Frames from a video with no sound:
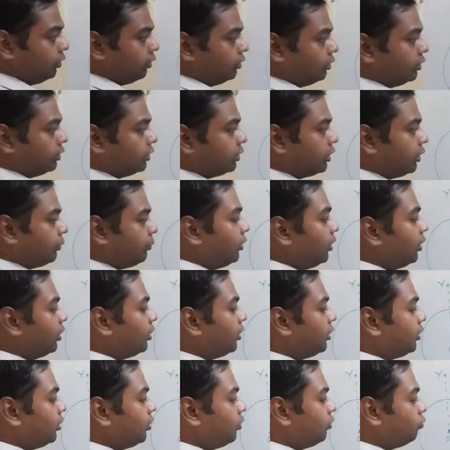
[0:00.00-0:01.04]

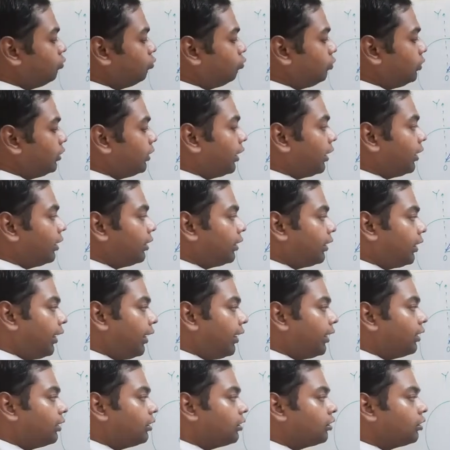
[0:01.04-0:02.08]
Similarly, we can
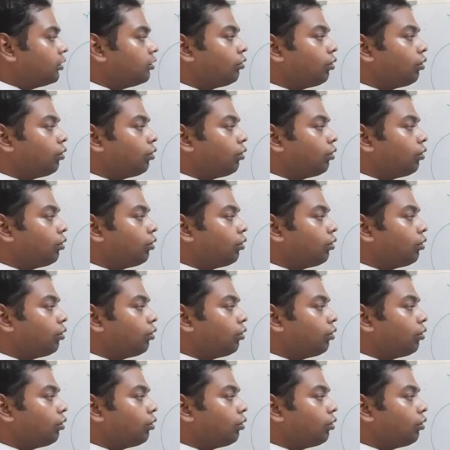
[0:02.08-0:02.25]
get